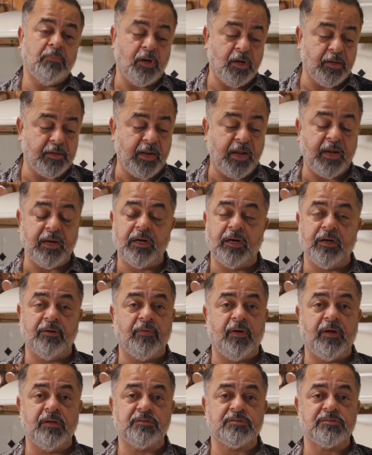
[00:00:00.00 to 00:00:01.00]
a day in
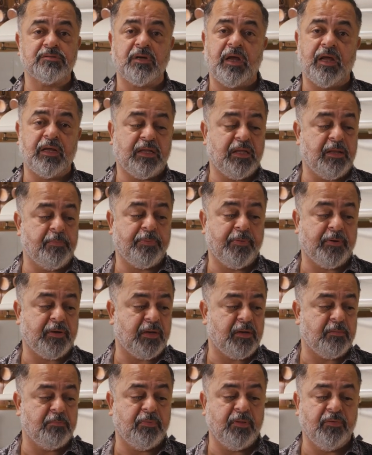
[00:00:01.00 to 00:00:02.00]
advance. I keep it
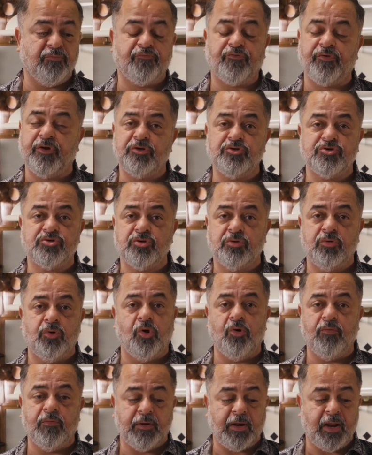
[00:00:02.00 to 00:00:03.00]
in the fridge
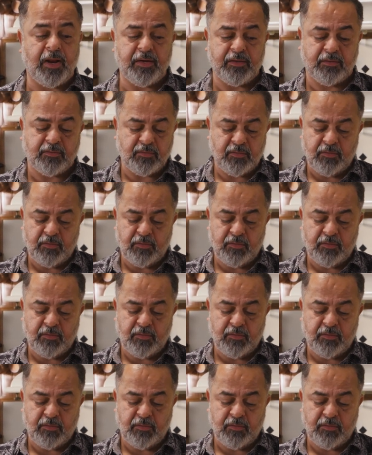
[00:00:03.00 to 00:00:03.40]
overnight.